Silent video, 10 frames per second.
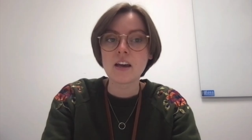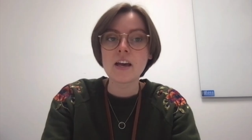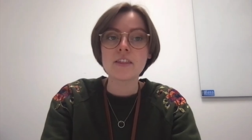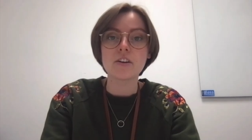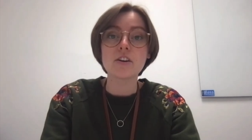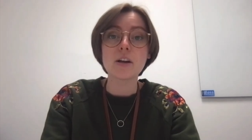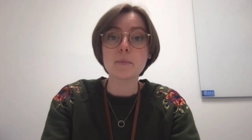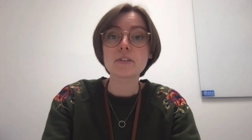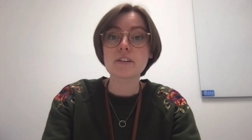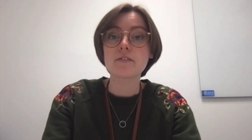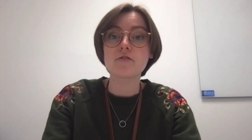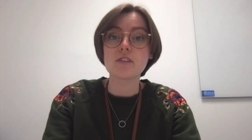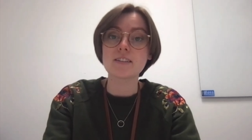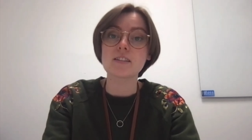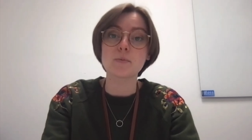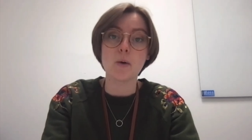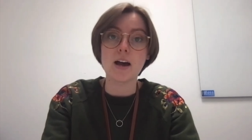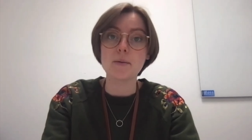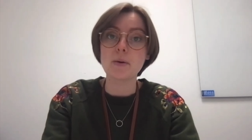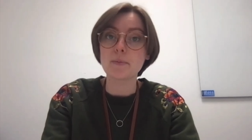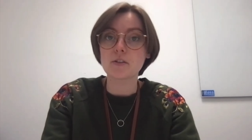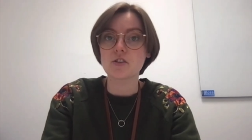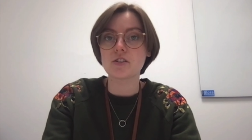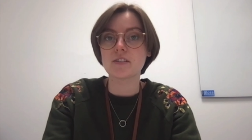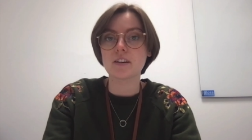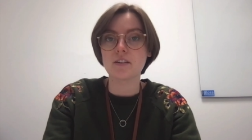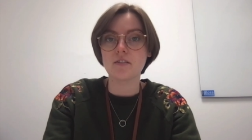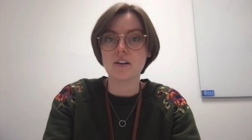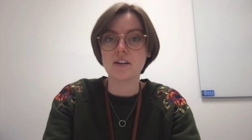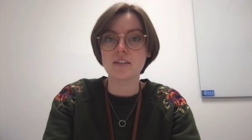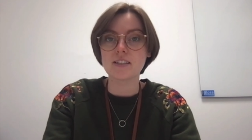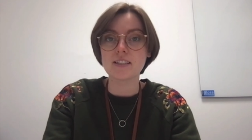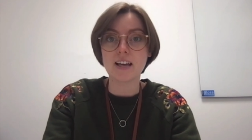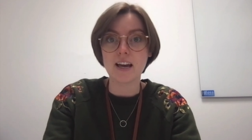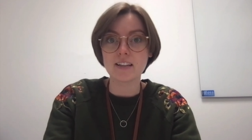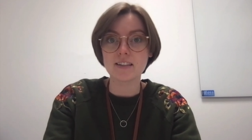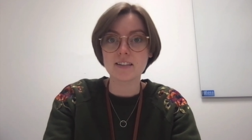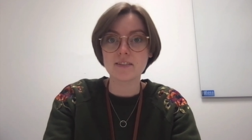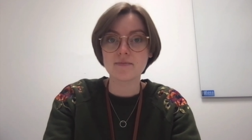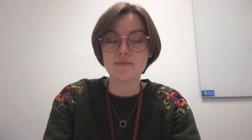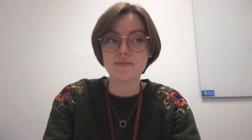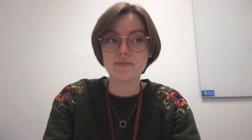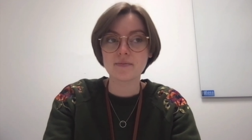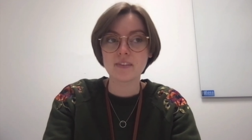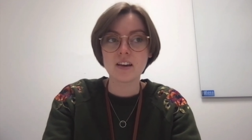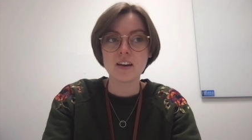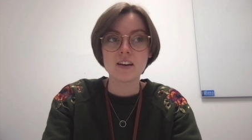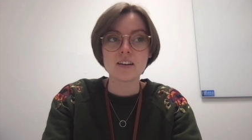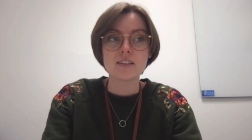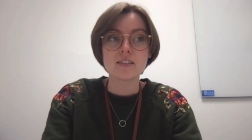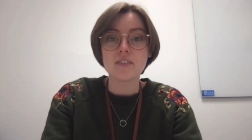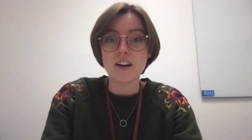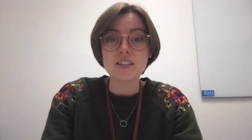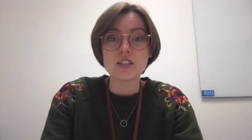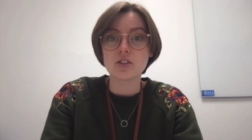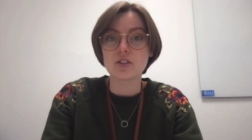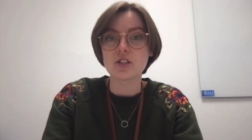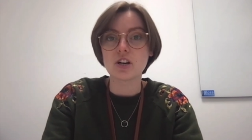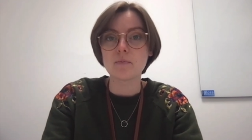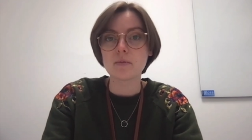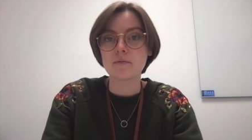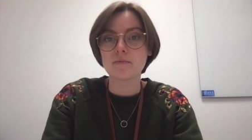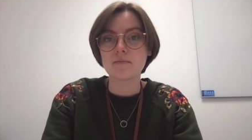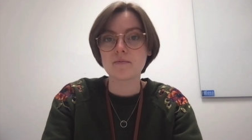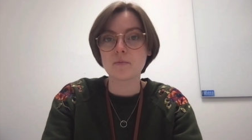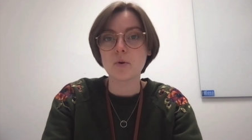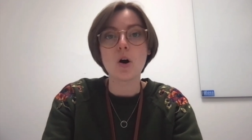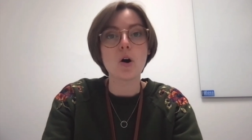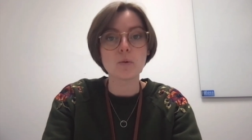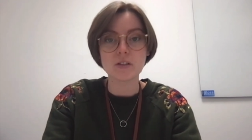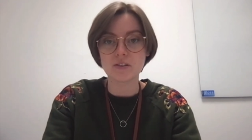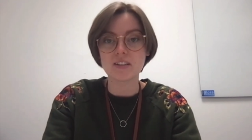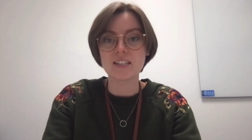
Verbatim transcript: There are a number of different reasons why people choose a career in science. It's a very secure job, we're always going to